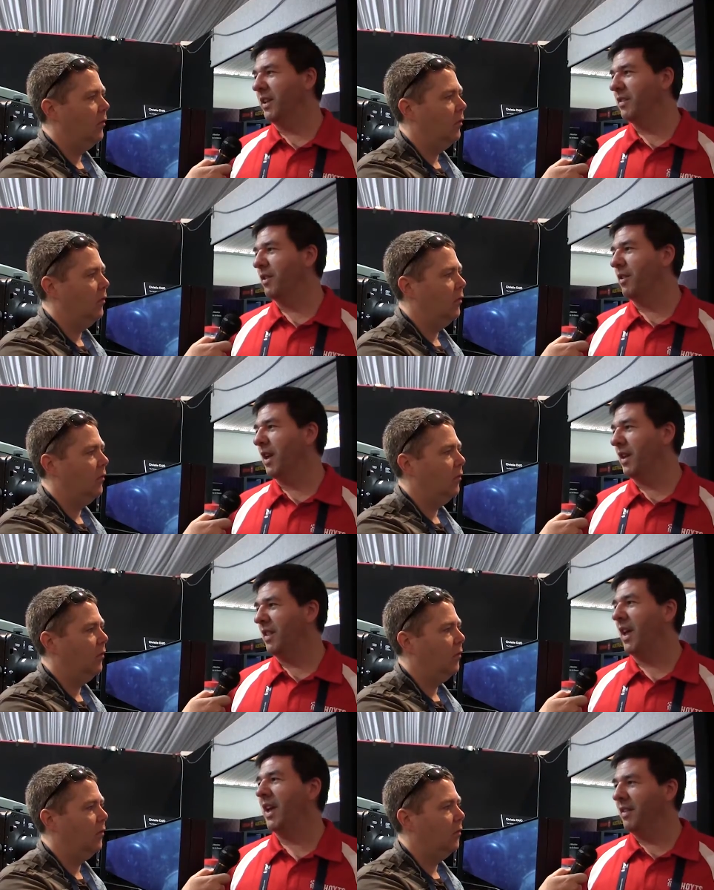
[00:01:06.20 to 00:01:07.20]
Speaker 1: so that
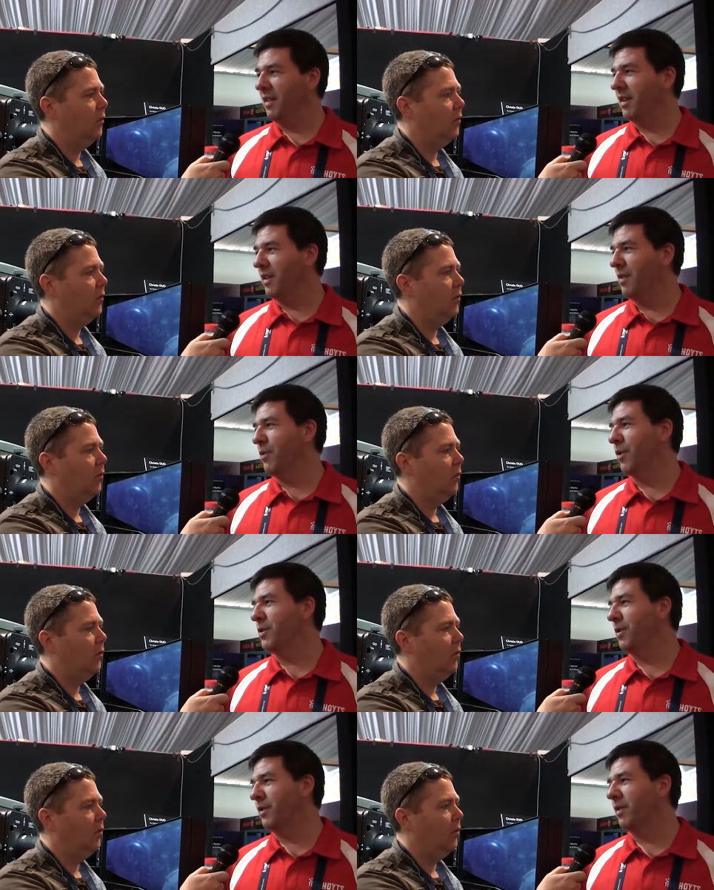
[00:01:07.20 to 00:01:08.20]
they're easier to
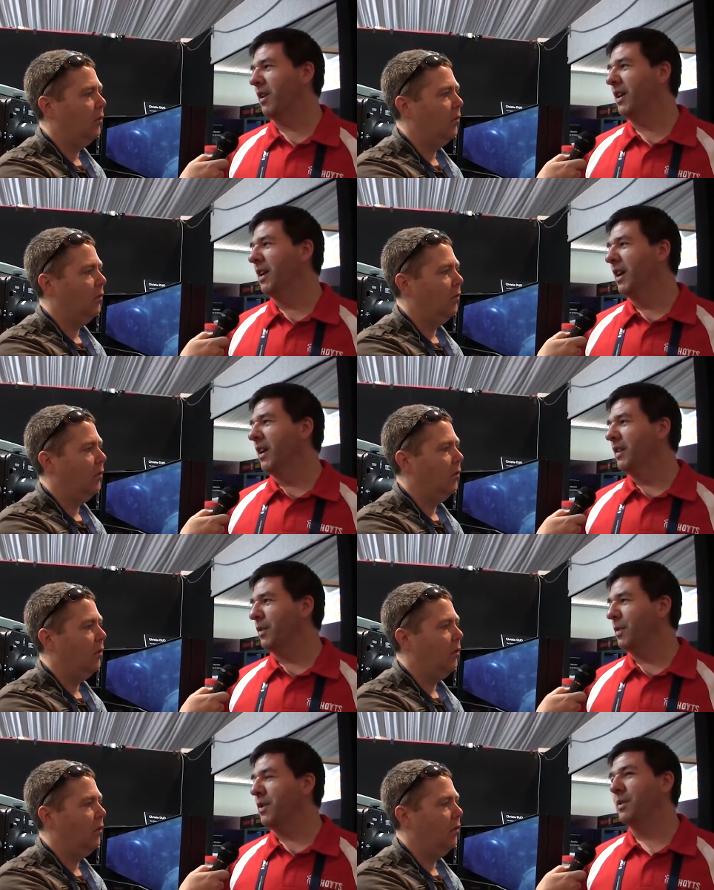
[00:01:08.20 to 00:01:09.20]
converge on screen.
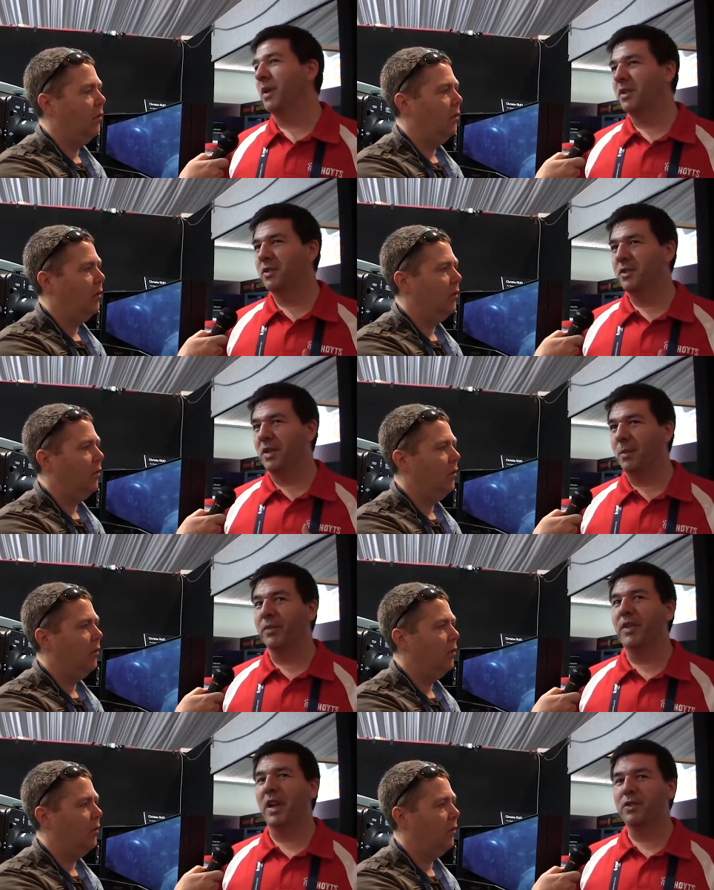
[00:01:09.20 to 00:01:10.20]
So when you're doing a
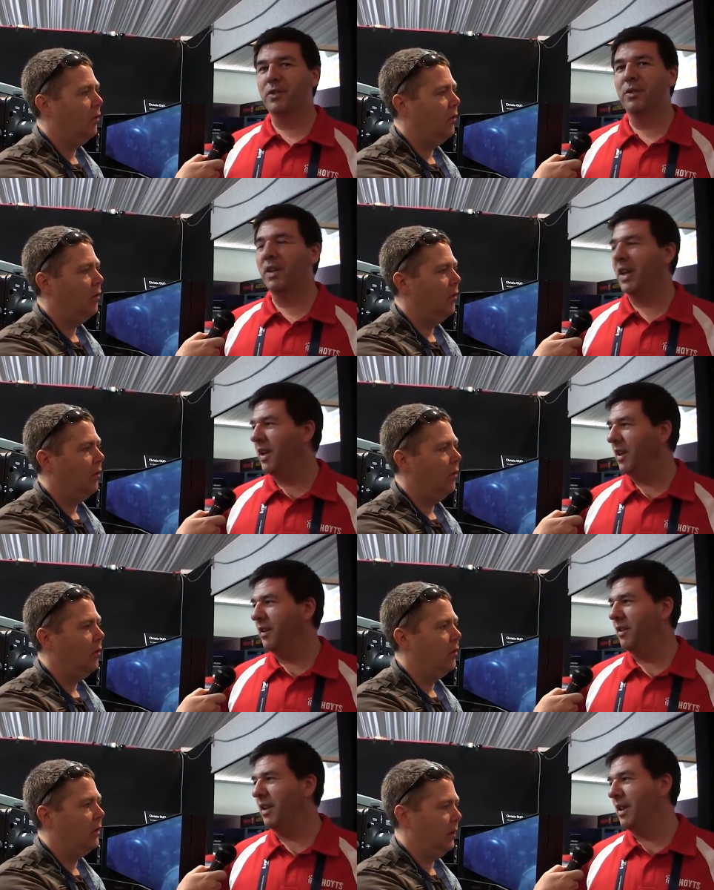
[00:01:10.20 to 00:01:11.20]
double stack 2D,
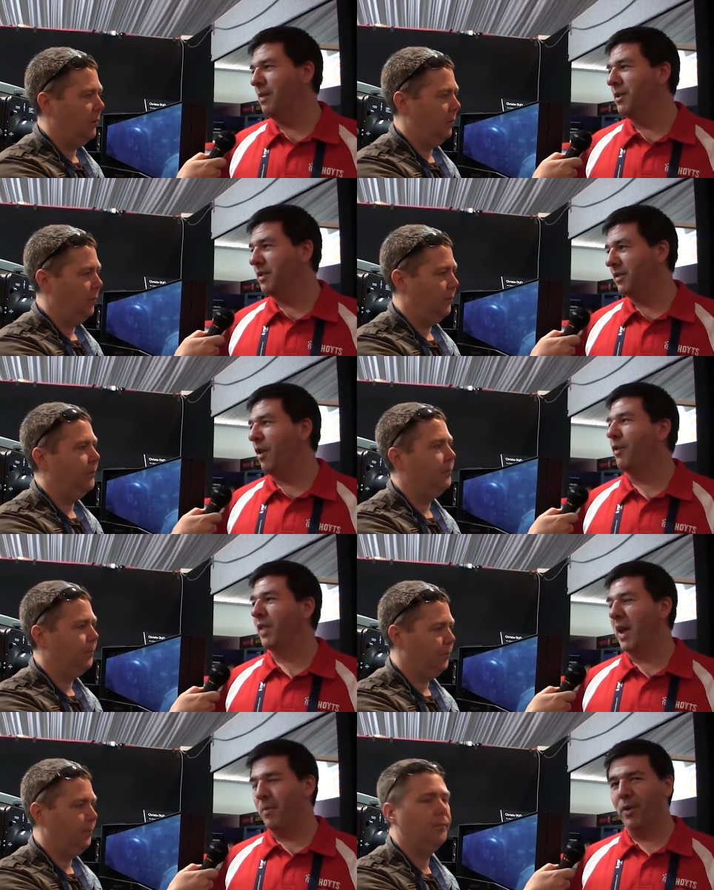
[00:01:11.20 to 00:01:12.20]
you need the images to
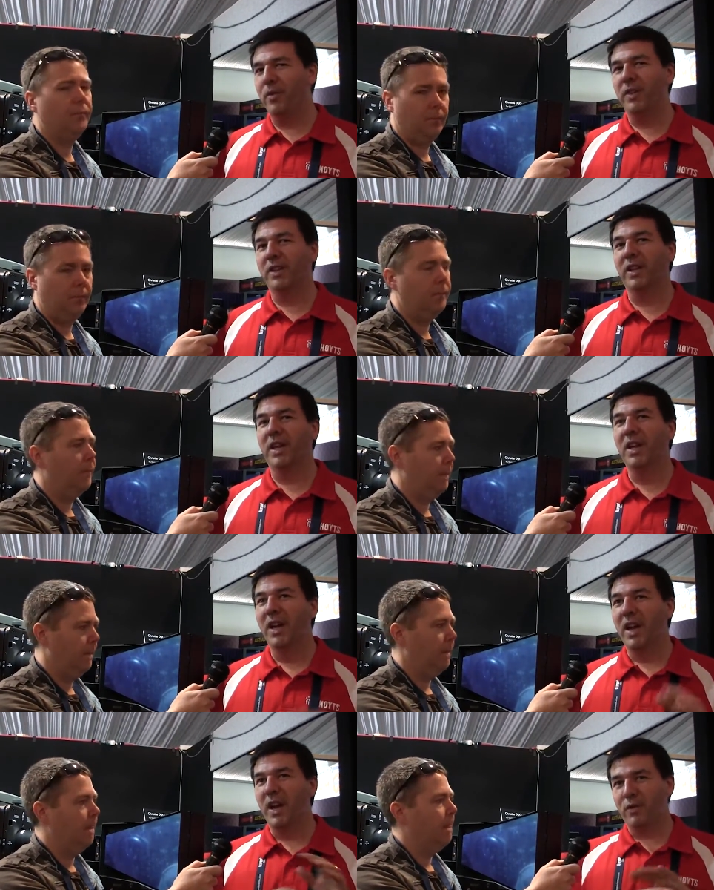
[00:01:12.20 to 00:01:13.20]
overlap perfectly
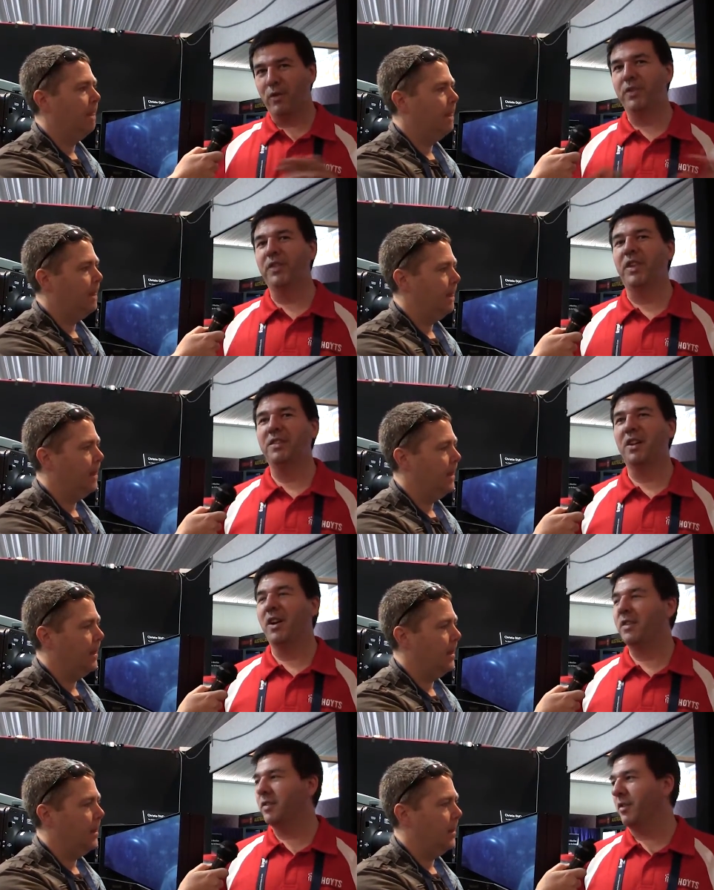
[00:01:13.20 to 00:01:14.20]
across the
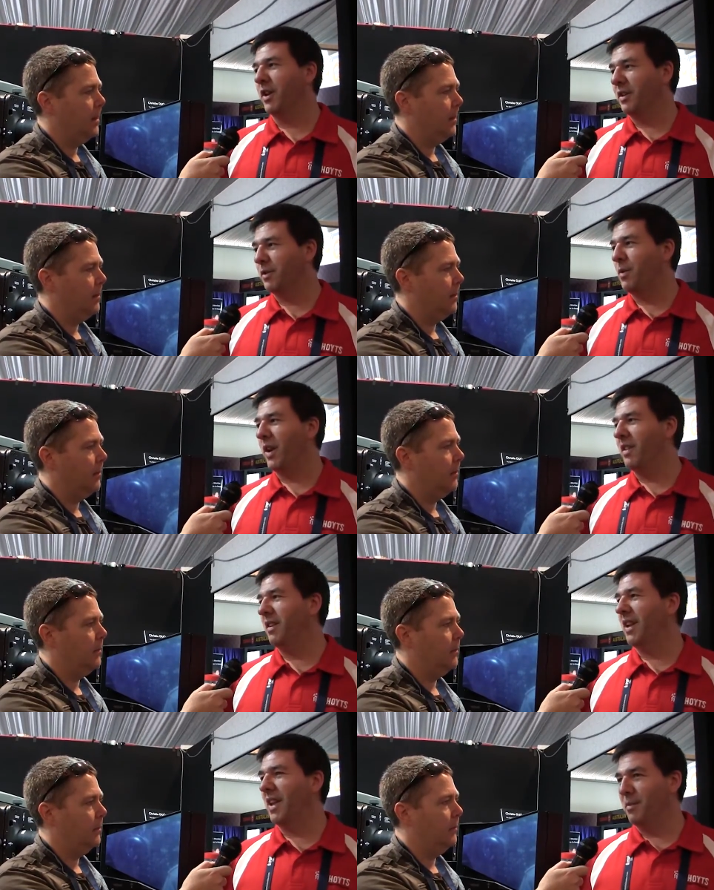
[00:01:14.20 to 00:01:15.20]
entire screen. It's quite
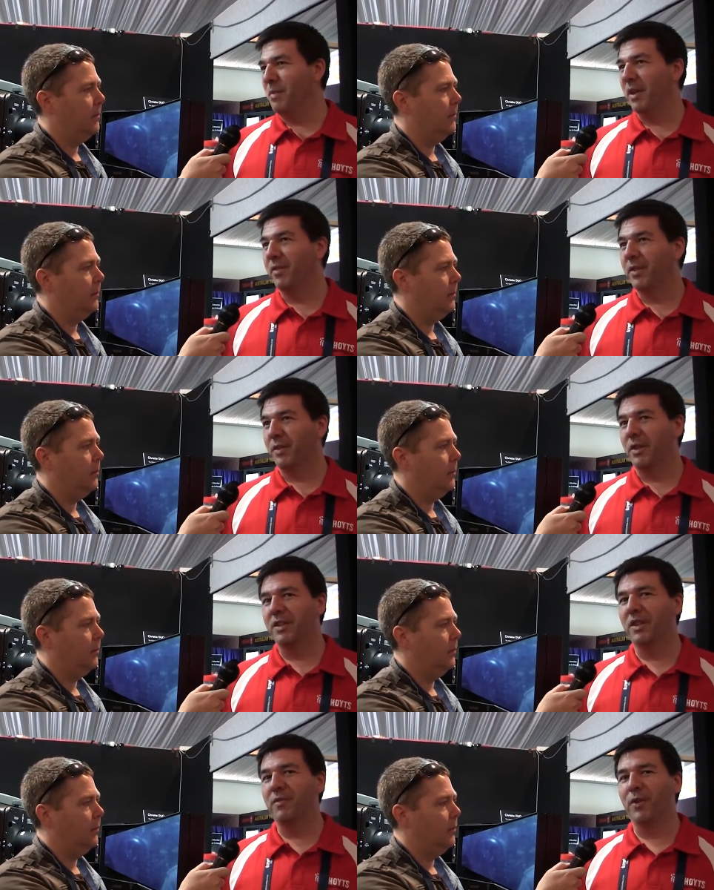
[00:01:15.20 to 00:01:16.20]
easy to get the middle of the
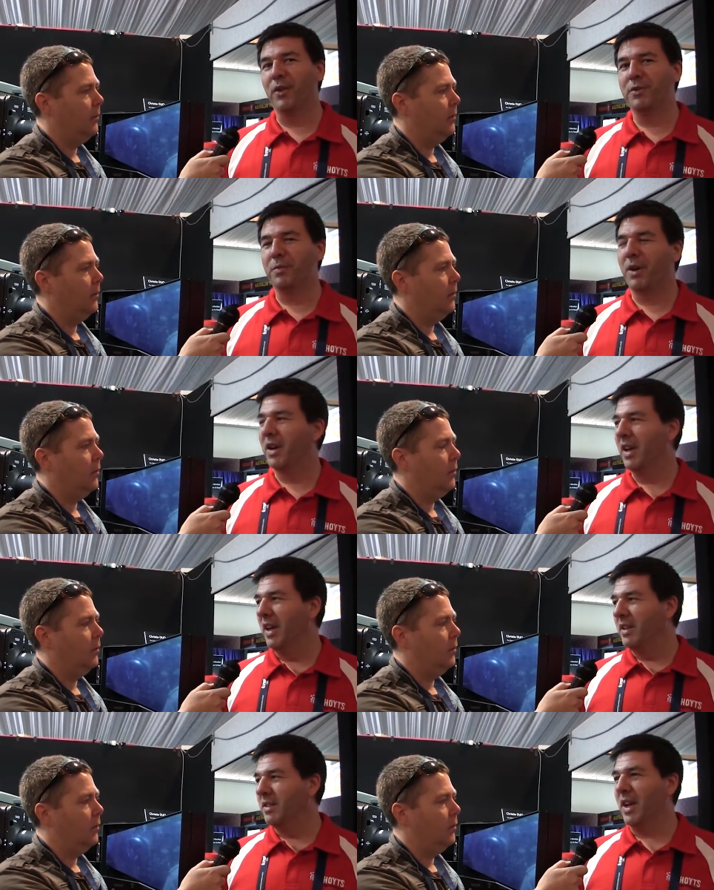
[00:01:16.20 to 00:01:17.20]
screen to converge, but
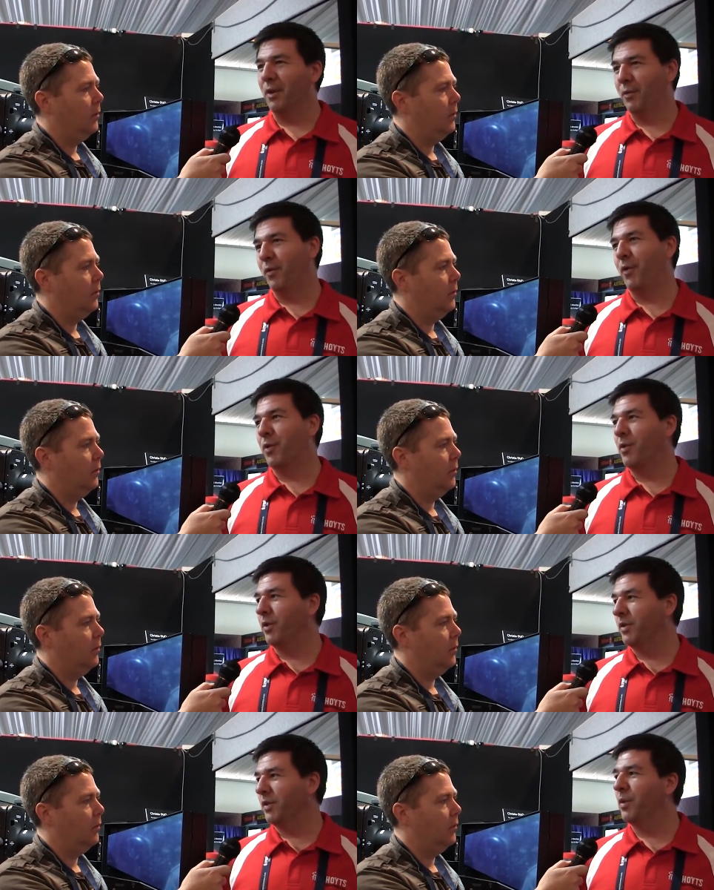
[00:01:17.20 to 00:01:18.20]
to get all four
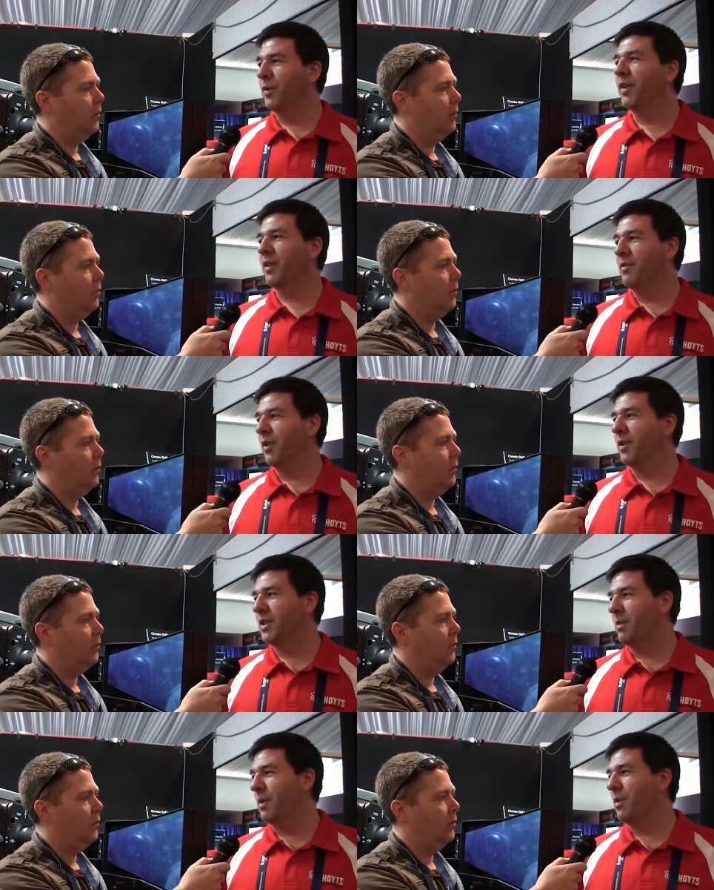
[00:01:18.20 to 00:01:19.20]
corners to also
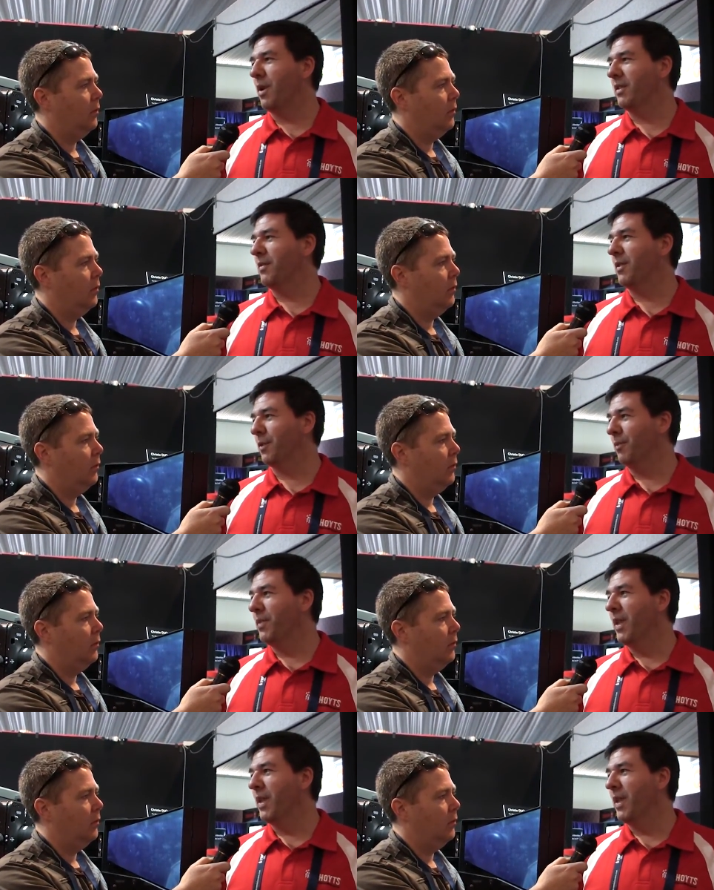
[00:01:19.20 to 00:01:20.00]
converge can be quite difficult.